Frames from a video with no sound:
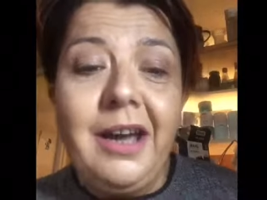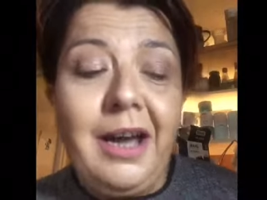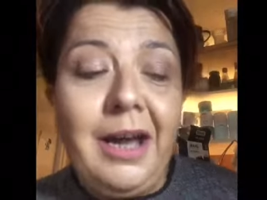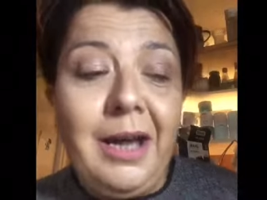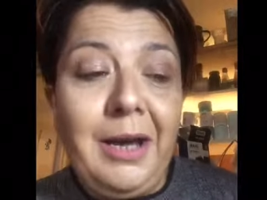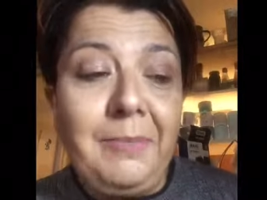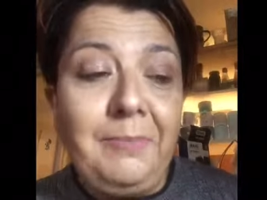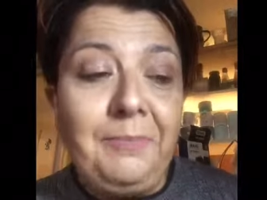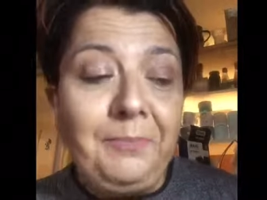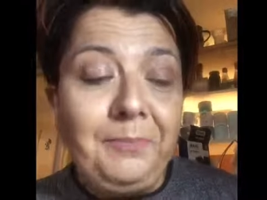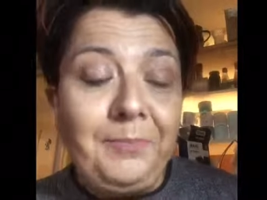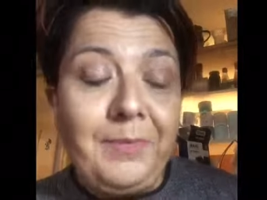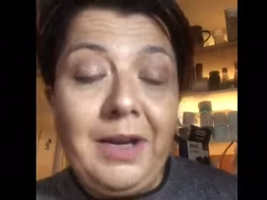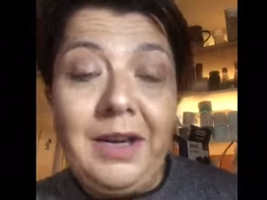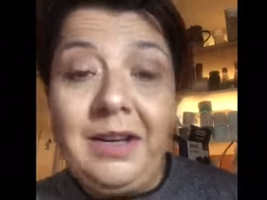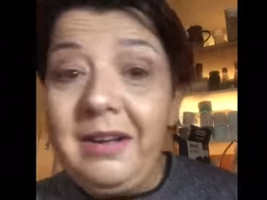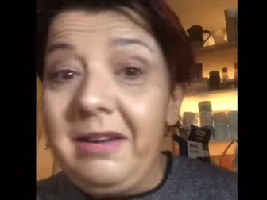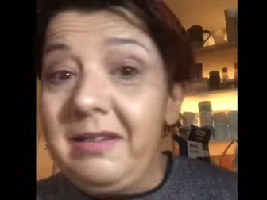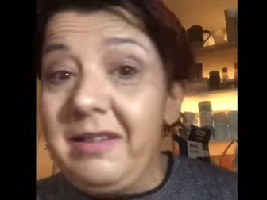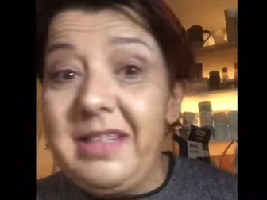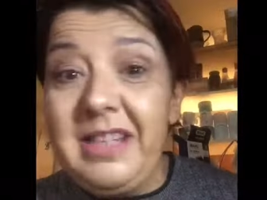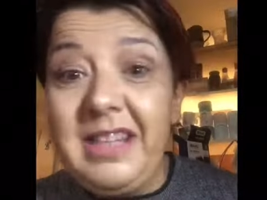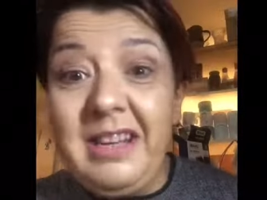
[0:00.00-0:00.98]
Um,
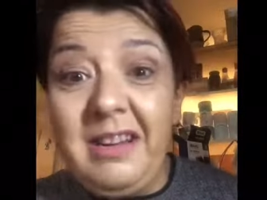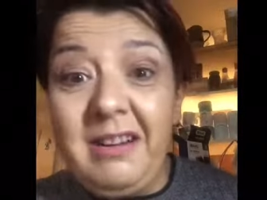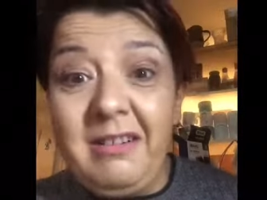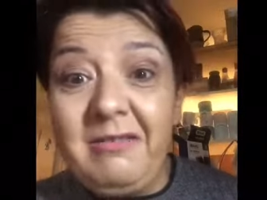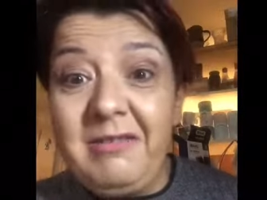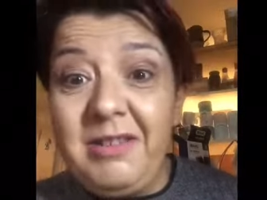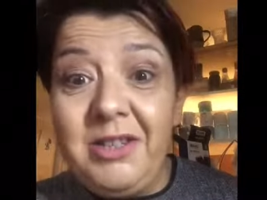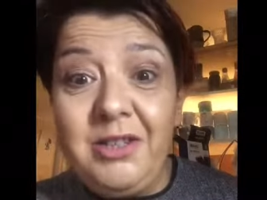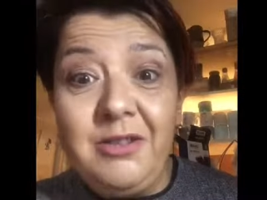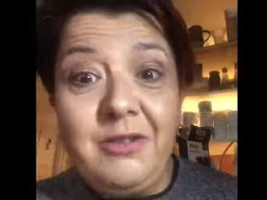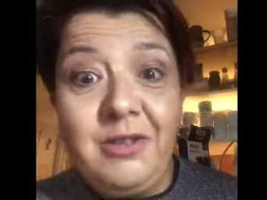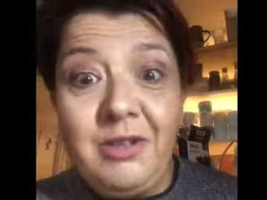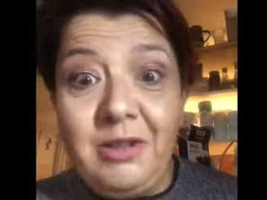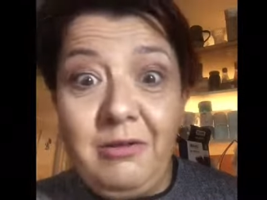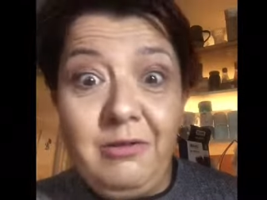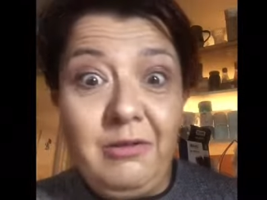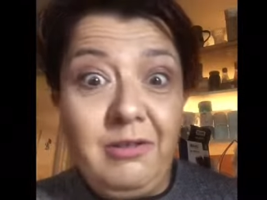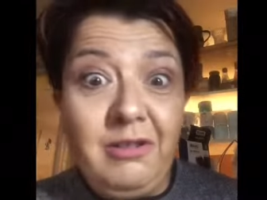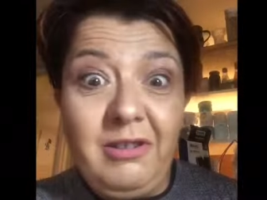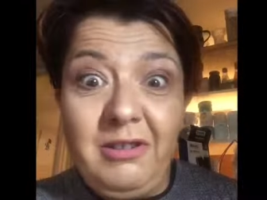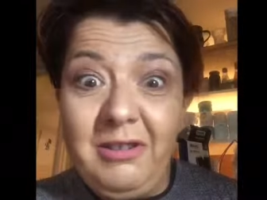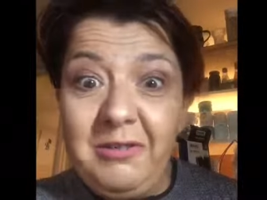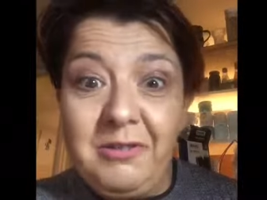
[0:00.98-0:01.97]
and I'd encourage you to
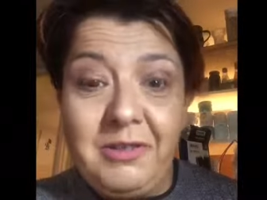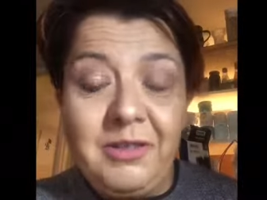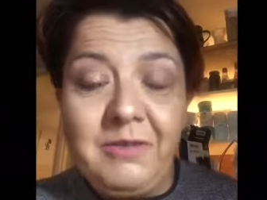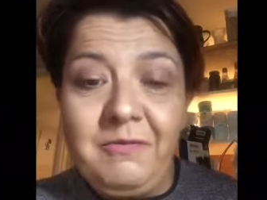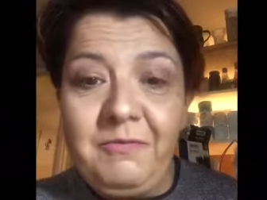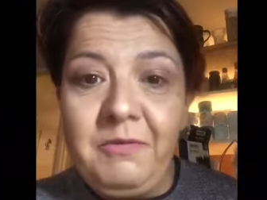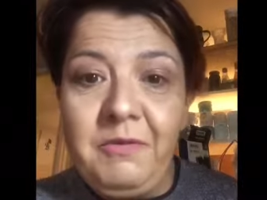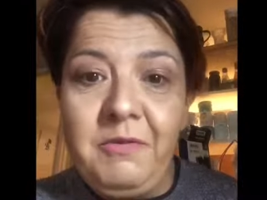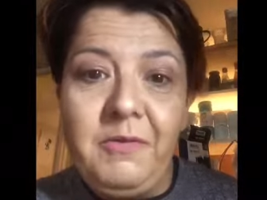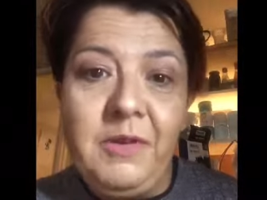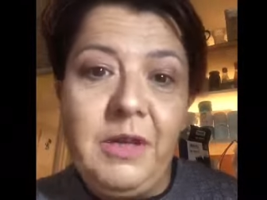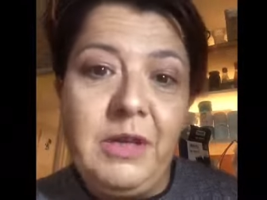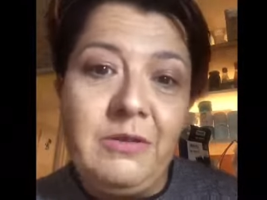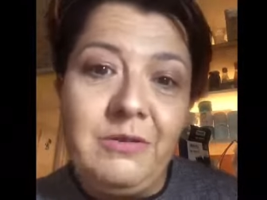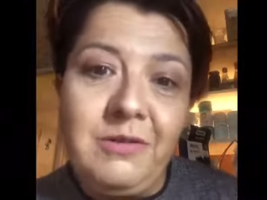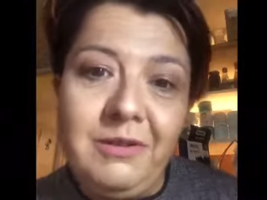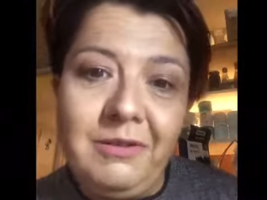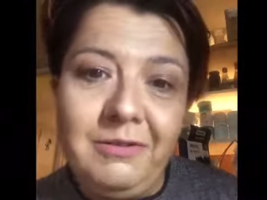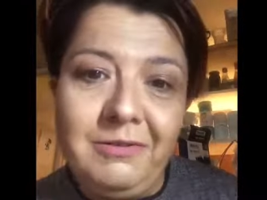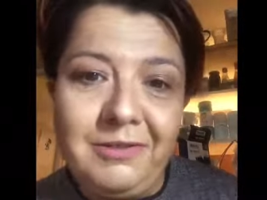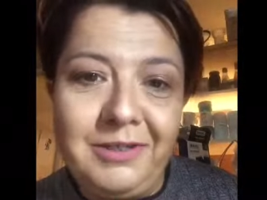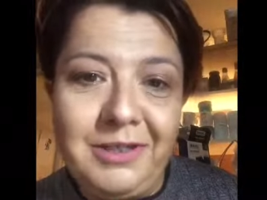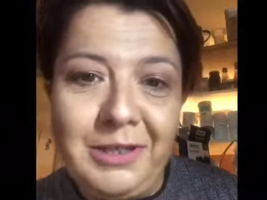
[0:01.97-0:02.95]
look at lots of reviews,
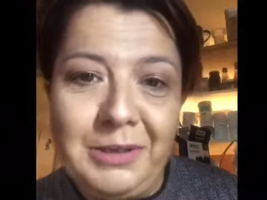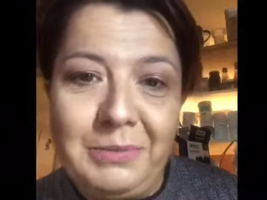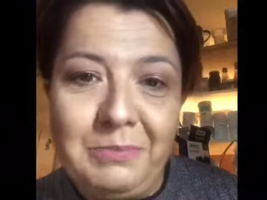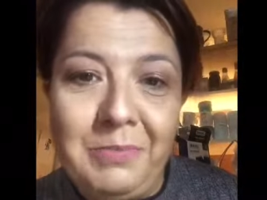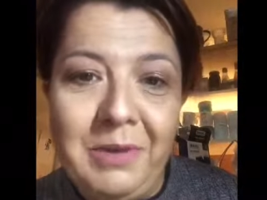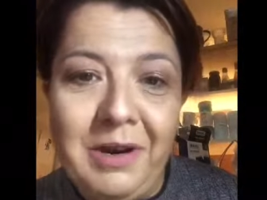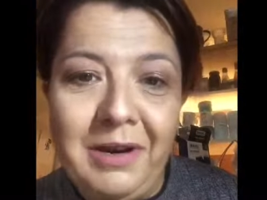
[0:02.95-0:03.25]
not just